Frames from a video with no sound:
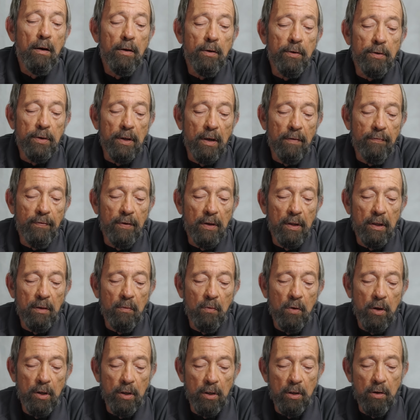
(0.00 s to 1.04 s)
You definitely
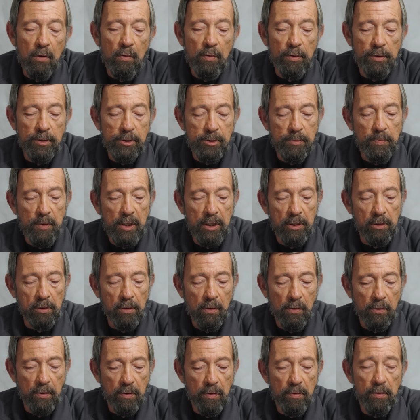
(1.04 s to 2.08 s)
want to go with the speed
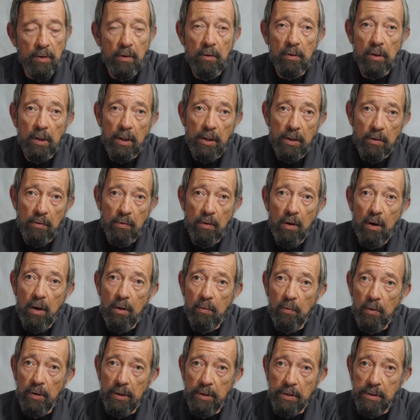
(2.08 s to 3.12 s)
loader, though later
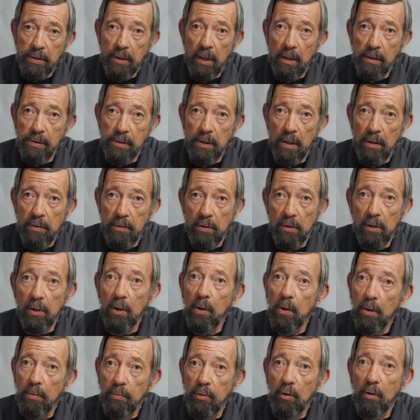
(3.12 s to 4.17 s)
on we'll discuss other
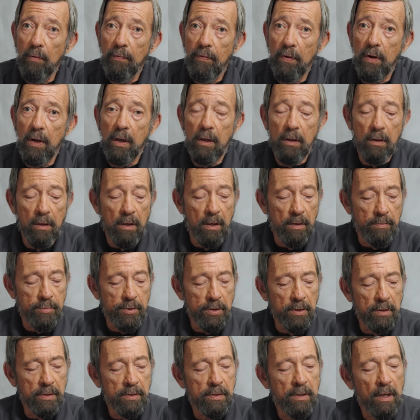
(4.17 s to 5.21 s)
lower profile
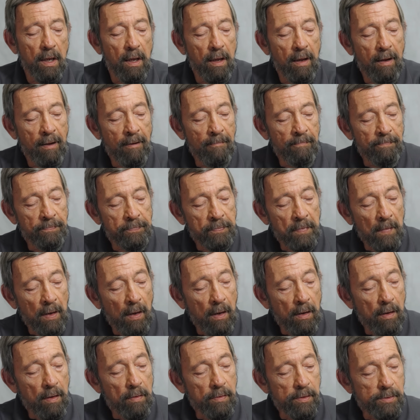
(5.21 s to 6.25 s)
options.
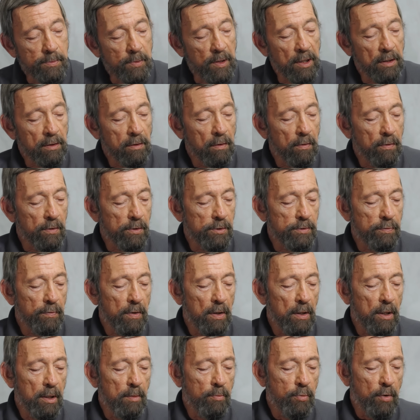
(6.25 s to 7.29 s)
The speed loaders
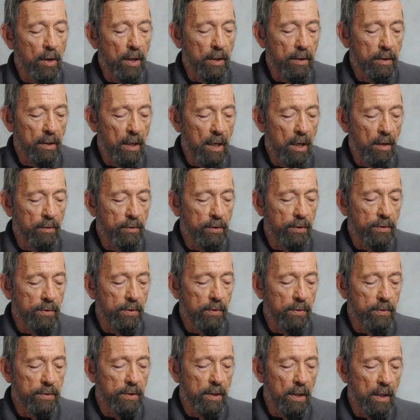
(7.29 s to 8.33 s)
really break down to
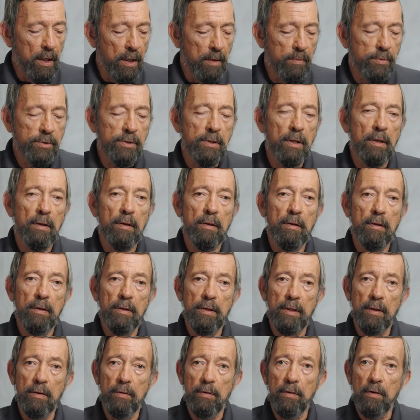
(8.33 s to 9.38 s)
2 types.
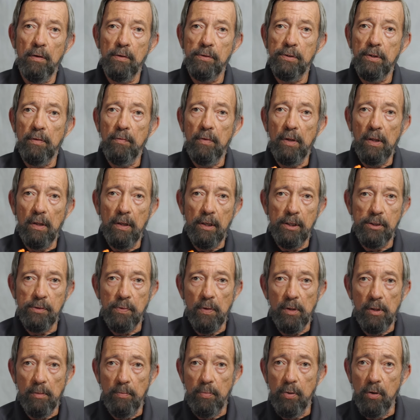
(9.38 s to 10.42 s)
Those that release
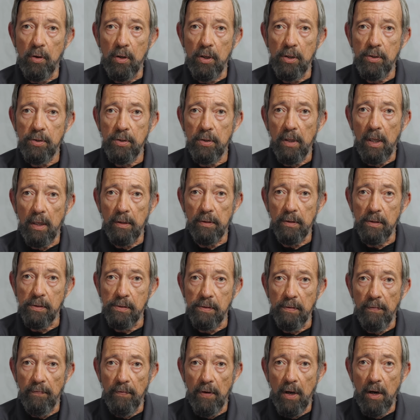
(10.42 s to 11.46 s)
with a push, like the
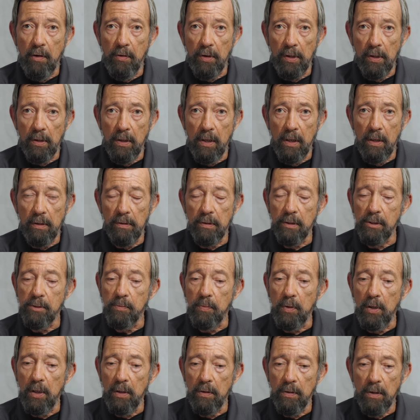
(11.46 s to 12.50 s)
Safariland, this
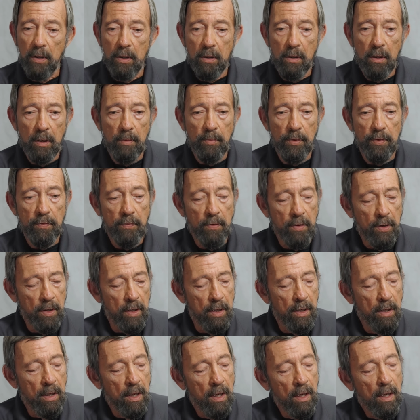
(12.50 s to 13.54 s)
being the Comp
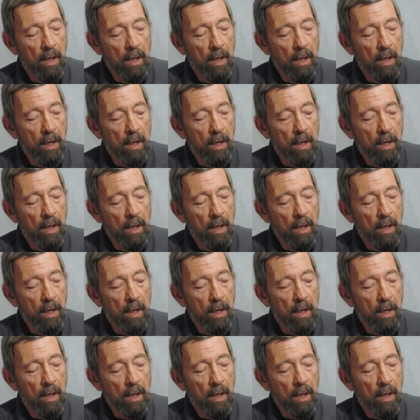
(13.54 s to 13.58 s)
3,